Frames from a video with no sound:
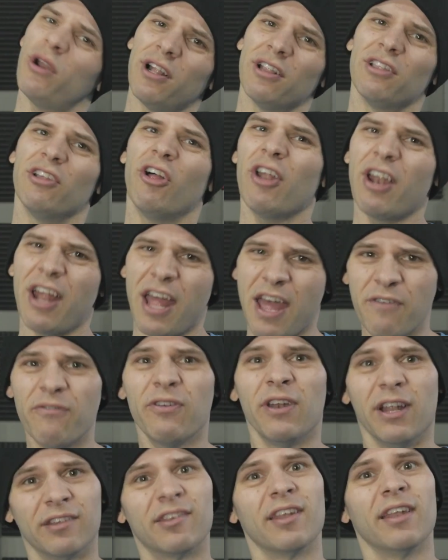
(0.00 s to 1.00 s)
a lot of
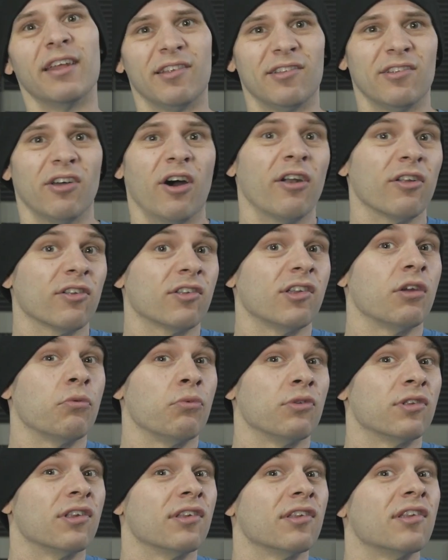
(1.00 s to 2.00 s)
effort into these title
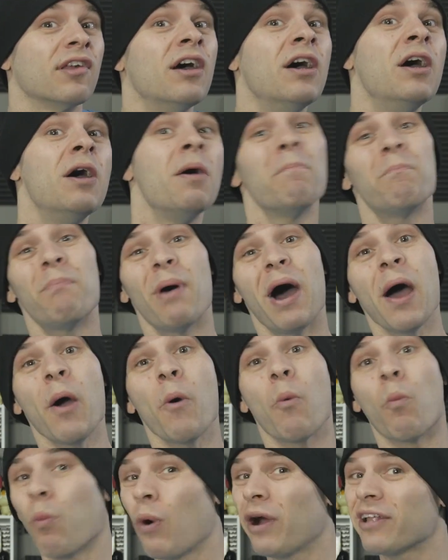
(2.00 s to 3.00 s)
sequences,
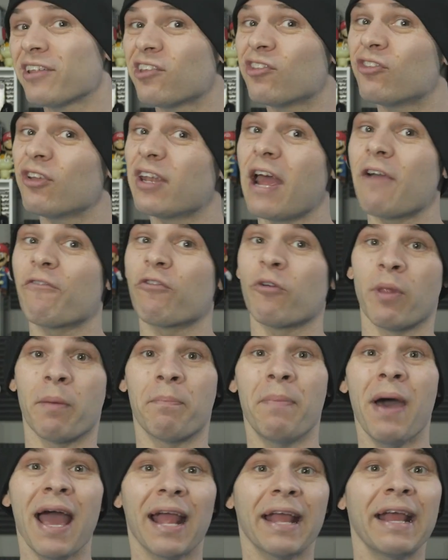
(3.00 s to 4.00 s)
but one stood out from the
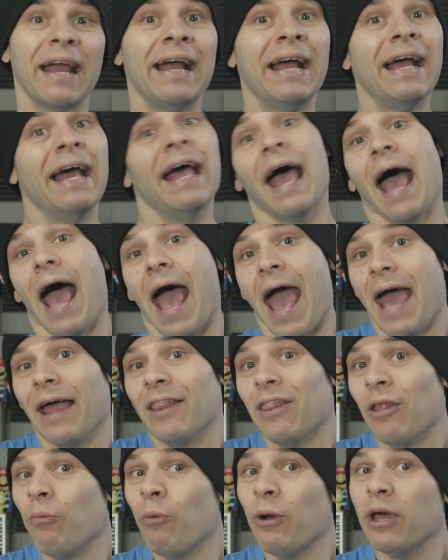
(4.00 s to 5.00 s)
pack,
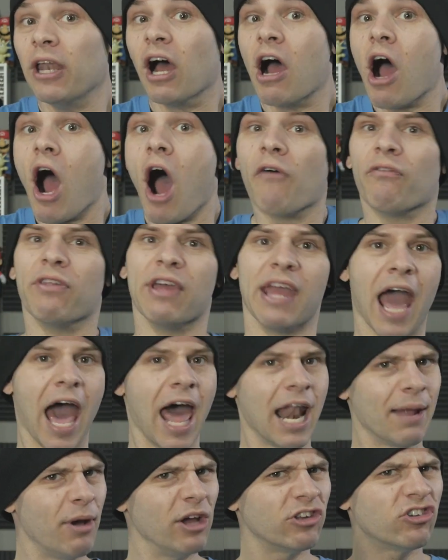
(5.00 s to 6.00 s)
and the winner of the
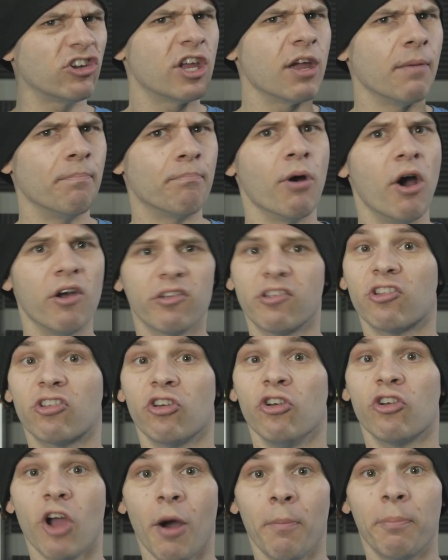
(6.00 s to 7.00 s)
Animation Composer
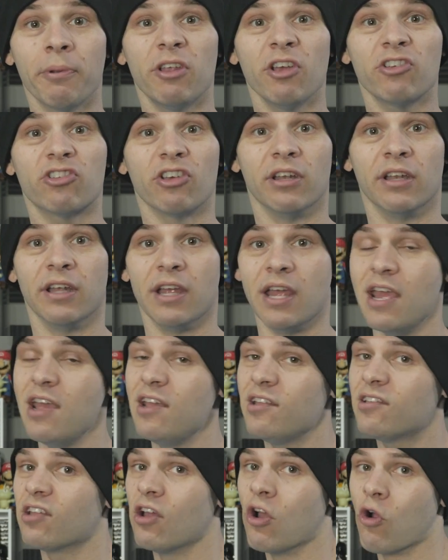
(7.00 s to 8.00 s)
2 competition
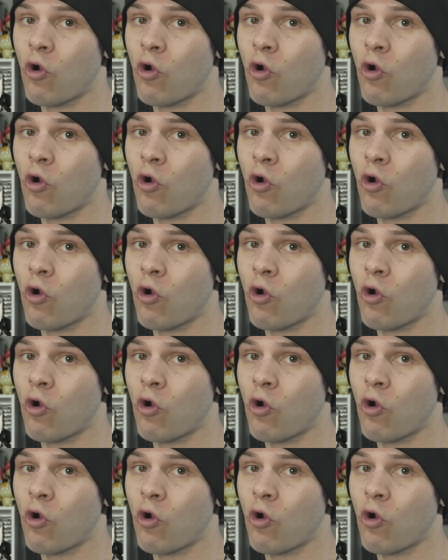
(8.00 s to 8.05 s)
is